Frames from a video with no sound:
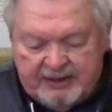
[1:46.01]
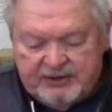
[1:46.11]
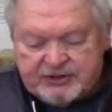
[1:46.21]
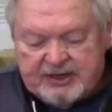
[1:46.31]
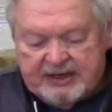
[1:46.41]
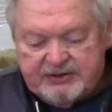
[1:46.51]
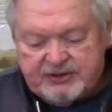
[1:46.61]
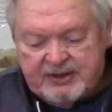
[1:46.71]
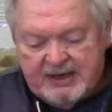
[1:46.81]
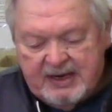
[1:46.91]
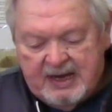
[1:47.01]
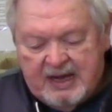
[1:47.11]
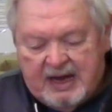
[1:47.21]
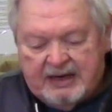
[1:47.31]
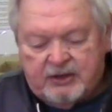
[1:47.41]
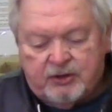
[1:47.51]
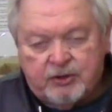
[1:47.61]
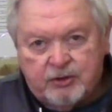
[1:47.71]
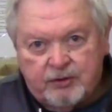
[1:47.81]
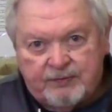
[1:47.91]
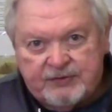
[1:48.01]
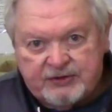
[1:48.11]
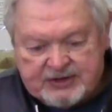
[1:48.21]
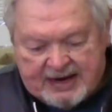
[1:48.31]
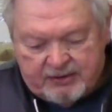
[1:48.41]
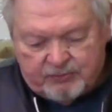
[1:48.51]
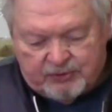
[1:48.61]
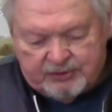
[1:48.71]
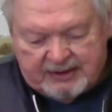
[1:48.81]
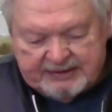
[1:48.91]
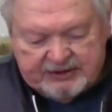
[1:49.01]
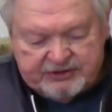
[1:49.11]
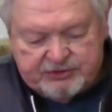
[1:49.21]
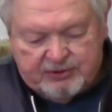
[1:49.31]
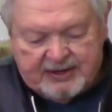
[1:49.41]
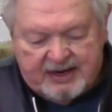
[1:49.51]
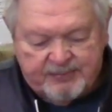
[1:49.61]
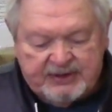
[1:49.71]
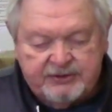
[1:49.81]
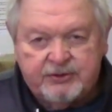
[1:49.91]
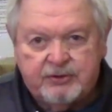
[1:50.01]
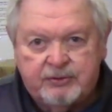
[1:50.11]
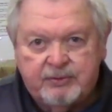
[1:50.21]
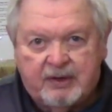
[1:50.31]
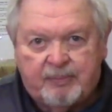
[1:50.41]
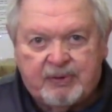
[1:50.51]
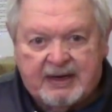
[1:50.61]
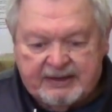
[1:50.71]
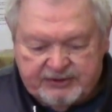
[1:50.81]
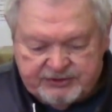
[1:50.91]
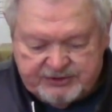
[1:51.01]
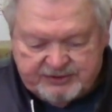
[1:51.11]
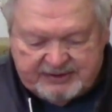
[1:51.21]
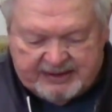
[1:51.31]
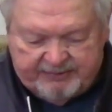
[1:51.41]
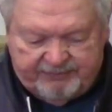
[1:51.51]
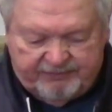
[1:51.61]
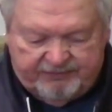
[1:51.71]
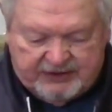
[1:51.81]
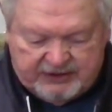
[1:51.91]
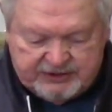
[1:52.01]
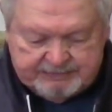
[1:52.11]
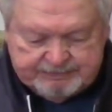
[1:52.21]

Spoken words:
In this case, I curved this outward like this to allow me to apply this kind of finish.